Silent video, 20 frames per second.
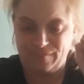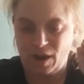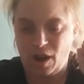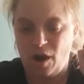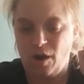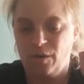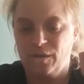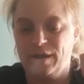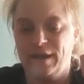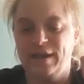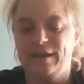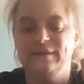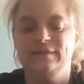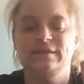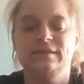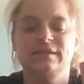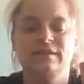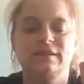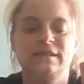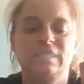Okay,
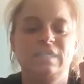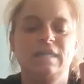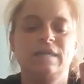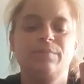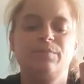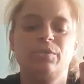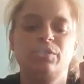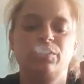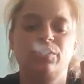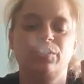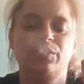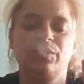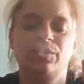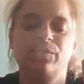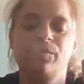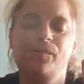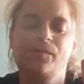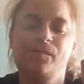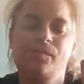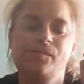
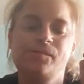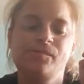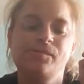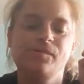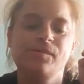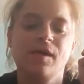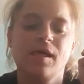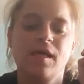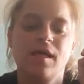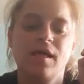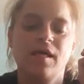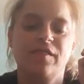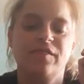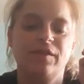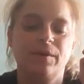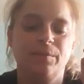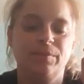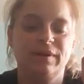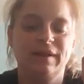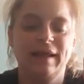Tebow
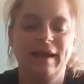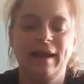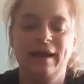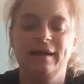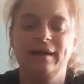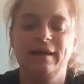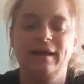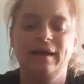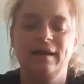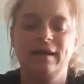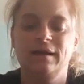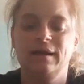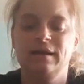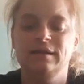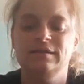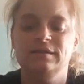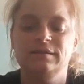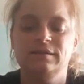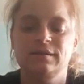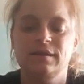the
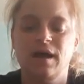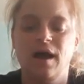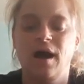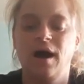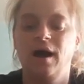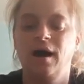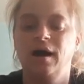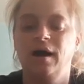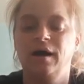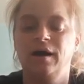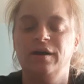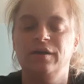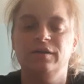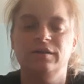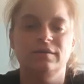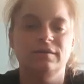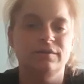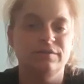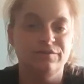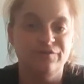Planet's
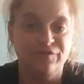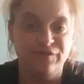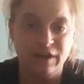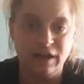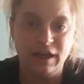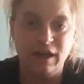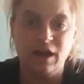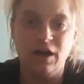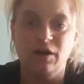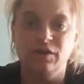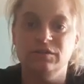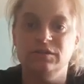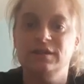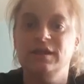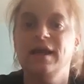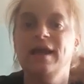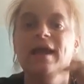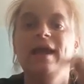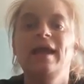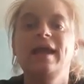videos,
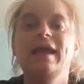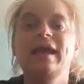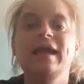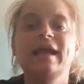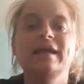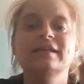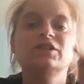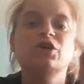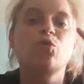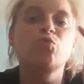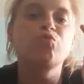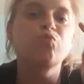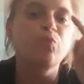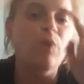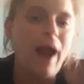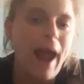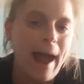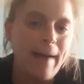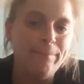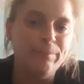he's a
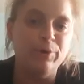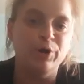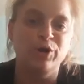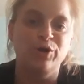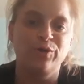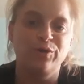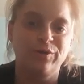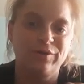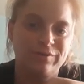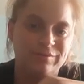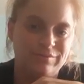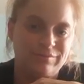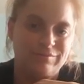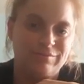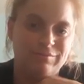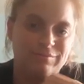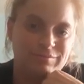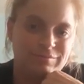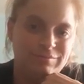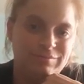rapper.
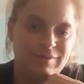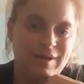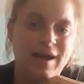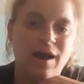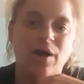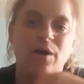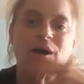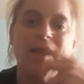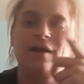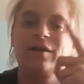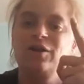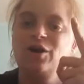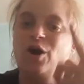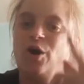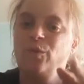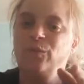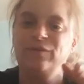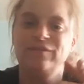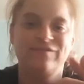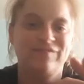Now, I
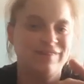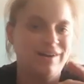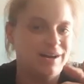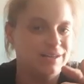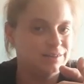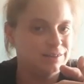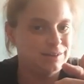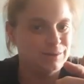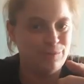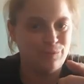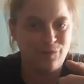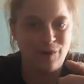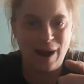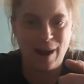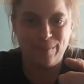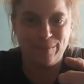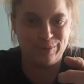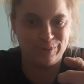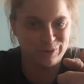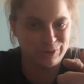know we've got some
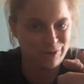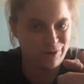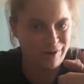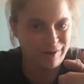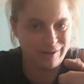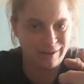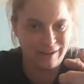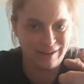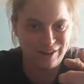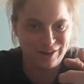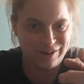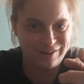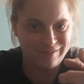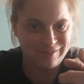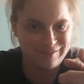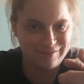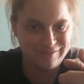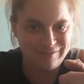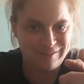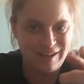rappers on here.
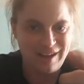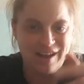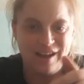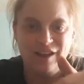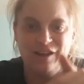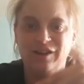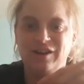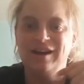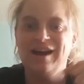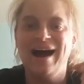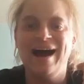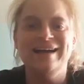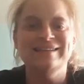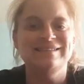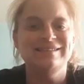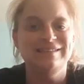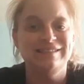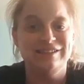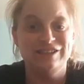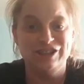You
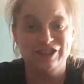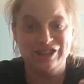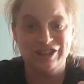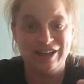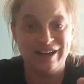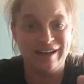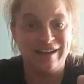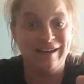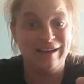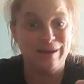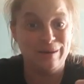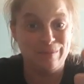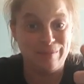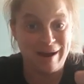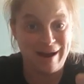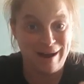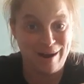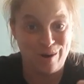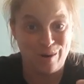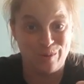guys need to check him
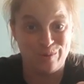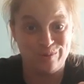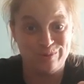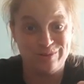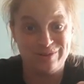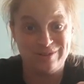out.